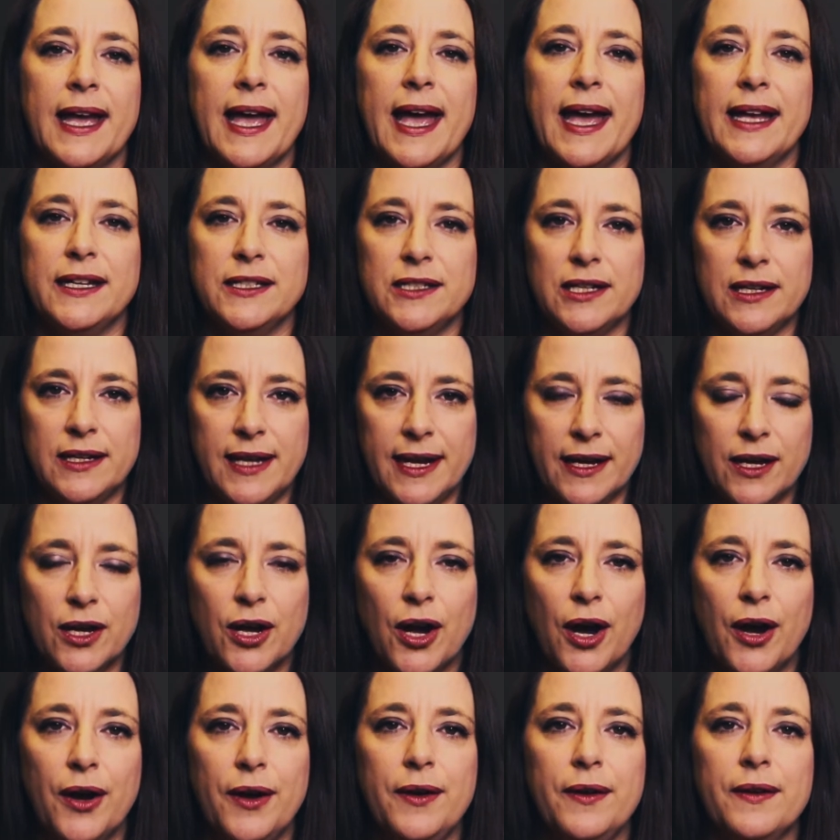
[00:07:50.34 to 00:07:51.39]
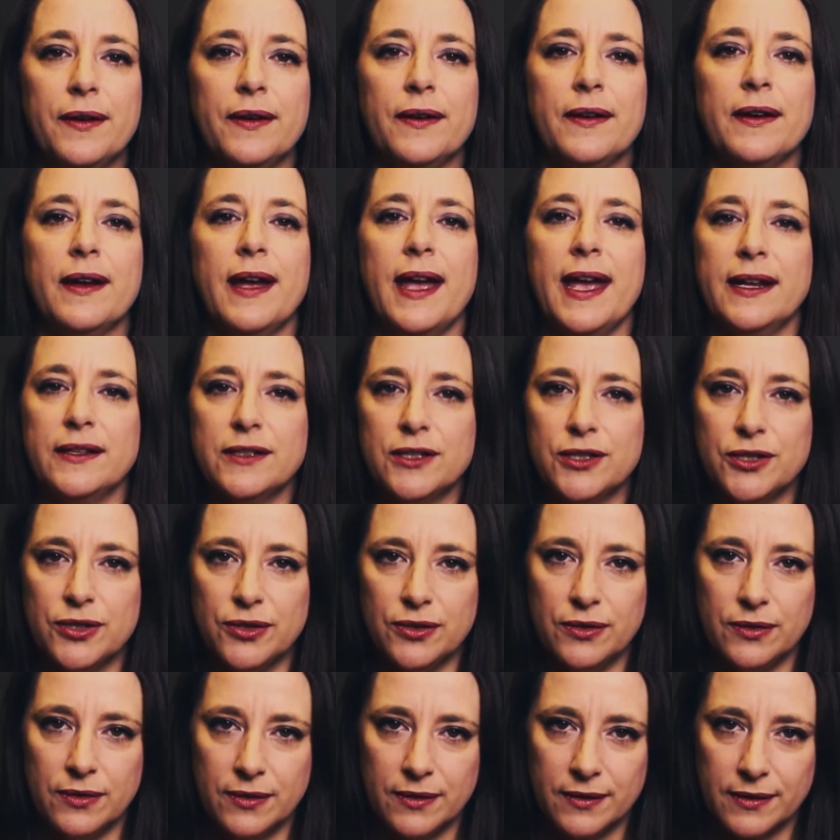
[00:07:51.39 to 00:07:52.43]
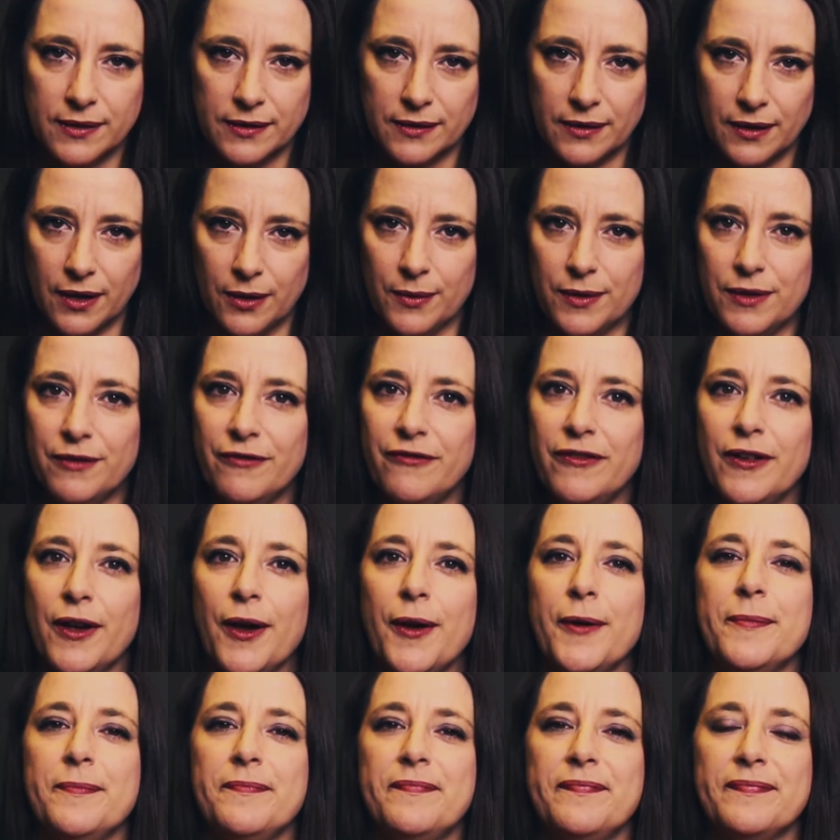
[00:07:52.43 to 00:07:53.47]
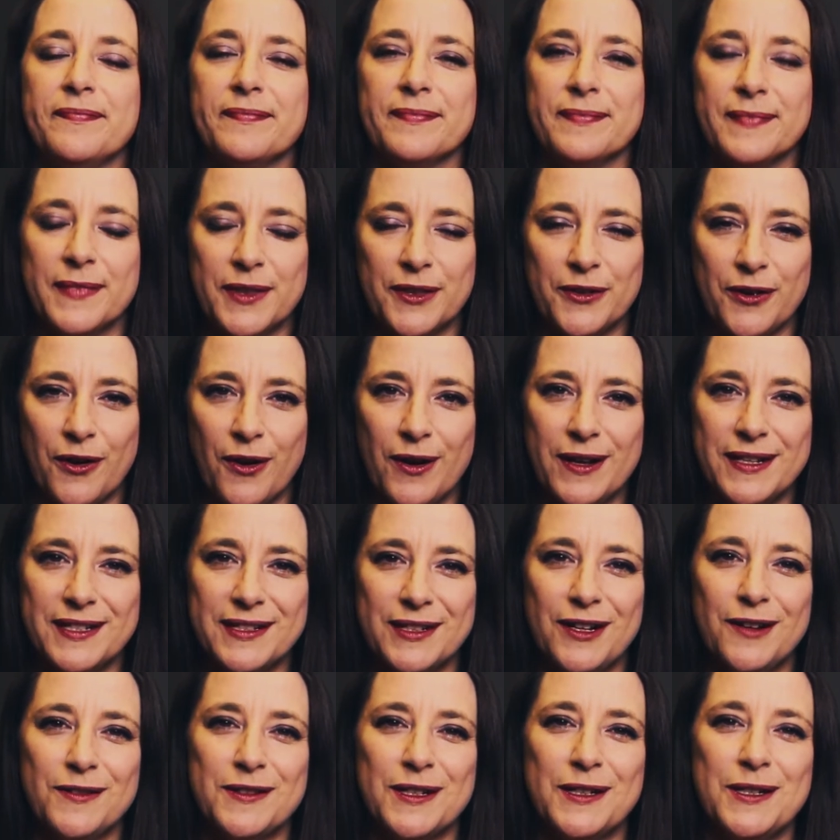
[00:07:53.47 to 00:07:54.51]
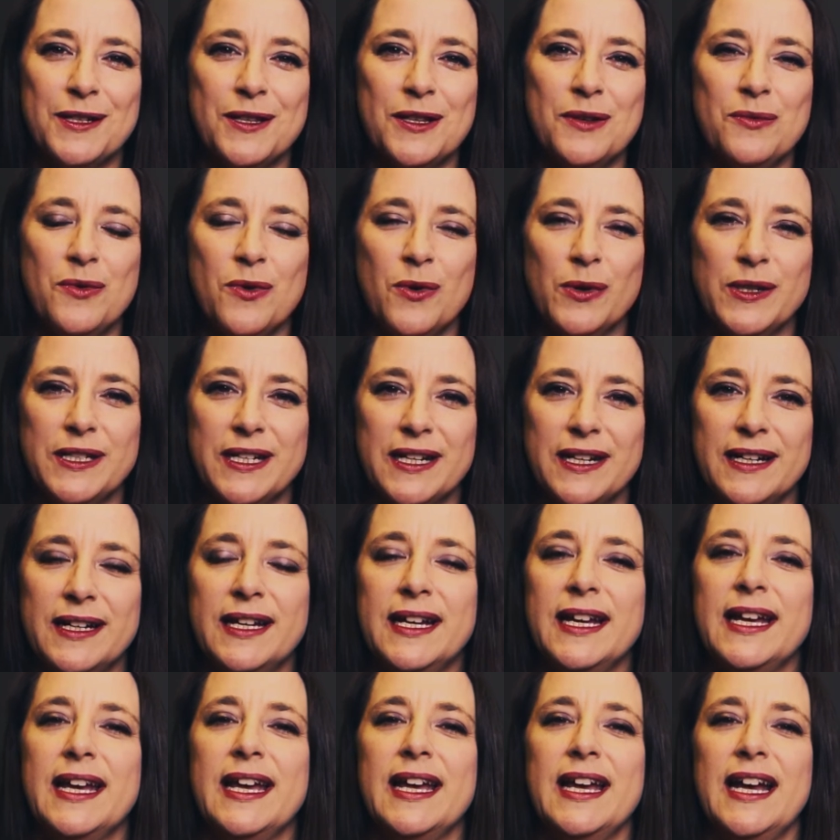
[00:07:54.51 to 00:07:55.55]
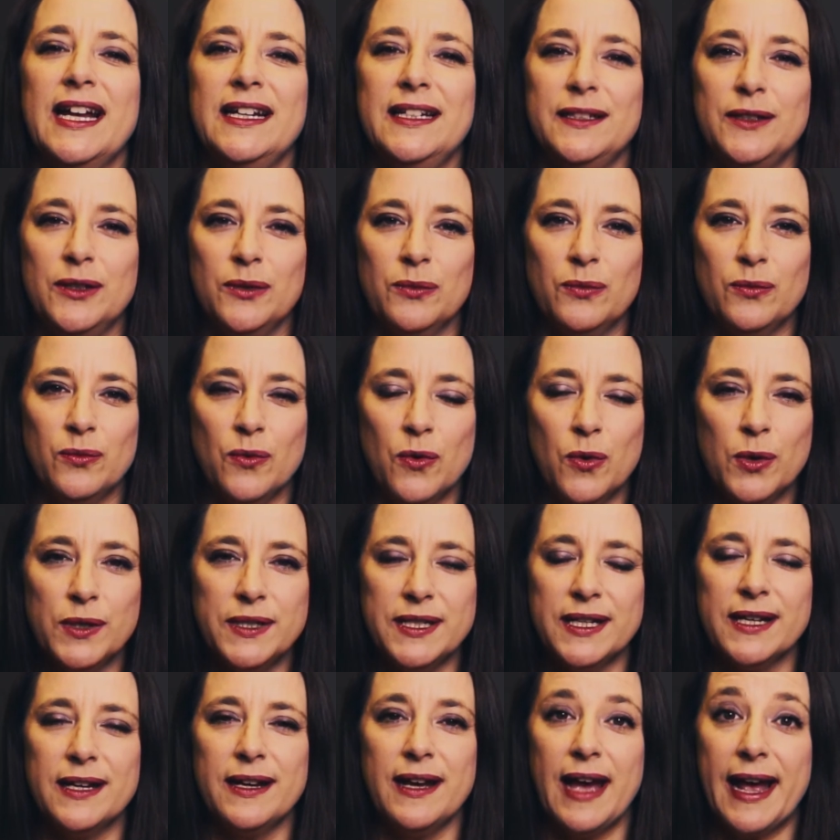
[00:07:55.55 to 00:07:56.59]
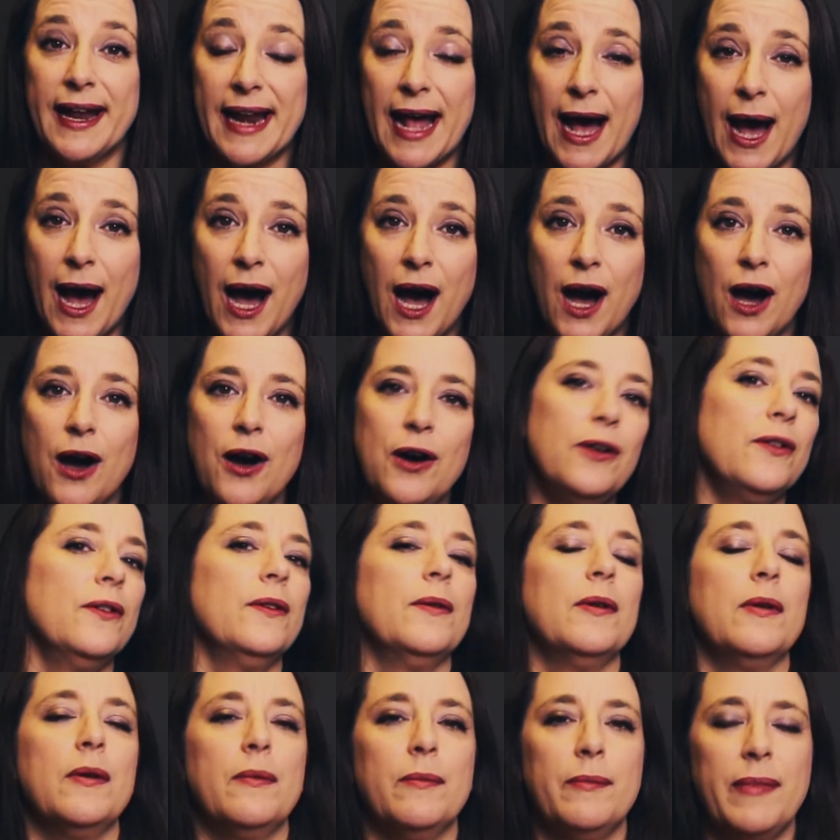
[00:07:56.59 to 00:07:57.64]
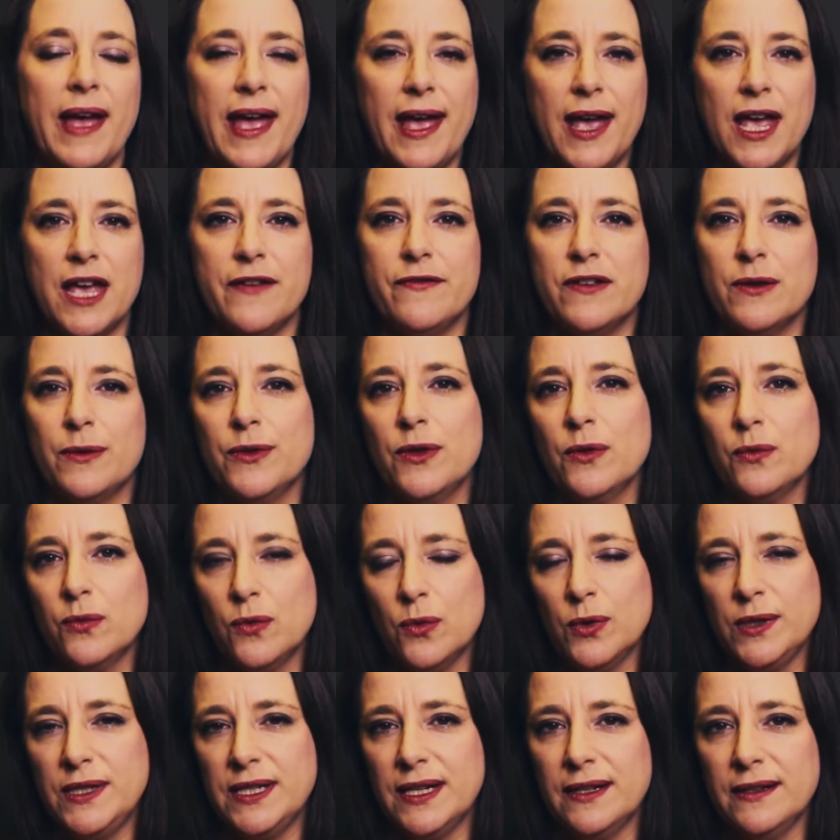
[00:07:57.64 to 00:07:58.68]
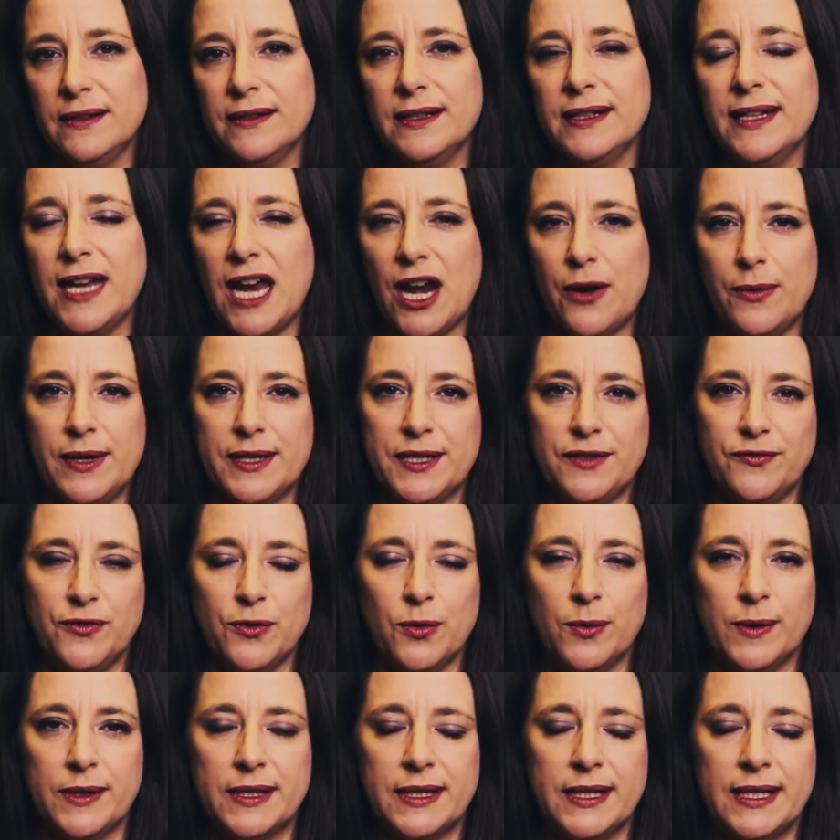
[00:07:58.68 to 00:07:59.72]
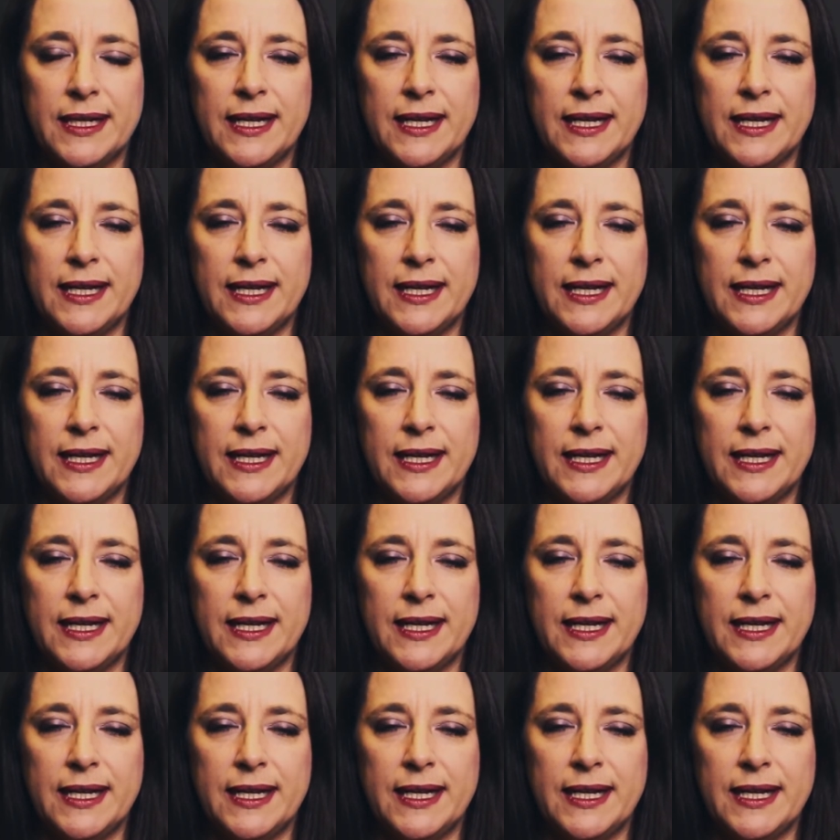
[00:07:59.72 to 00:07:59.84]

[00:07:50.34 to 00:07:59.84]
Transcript: and to let go and to go with the flow. Throw ourselves into the water and let the water and our behavior with the water carry us forward.